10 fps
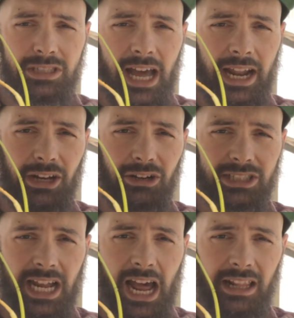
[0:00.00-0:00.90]
that in your
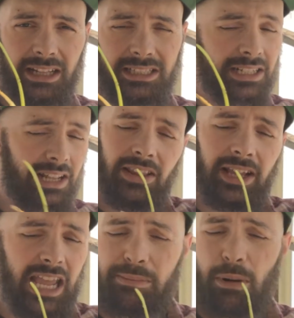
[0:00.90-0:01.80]
salads, and then they
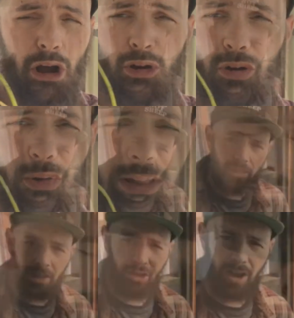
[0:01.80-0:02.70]
keep on growing.
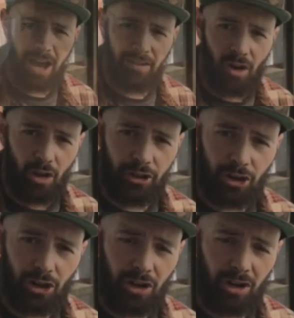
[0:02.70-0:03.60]
Now that you have all
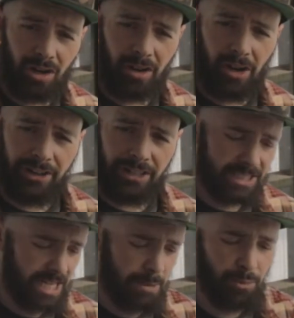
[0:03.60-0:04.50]
your onions
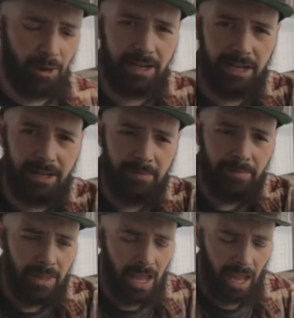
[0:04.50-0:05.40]
separated
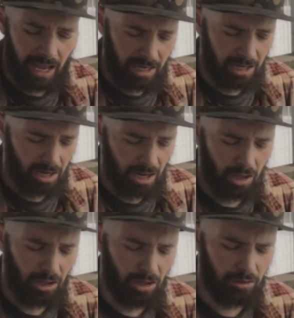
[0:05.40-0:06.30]
and
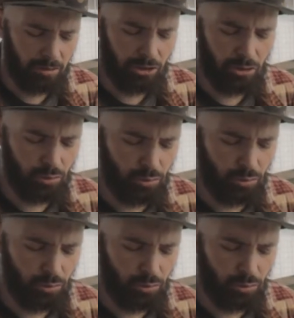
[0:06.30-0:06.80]
a little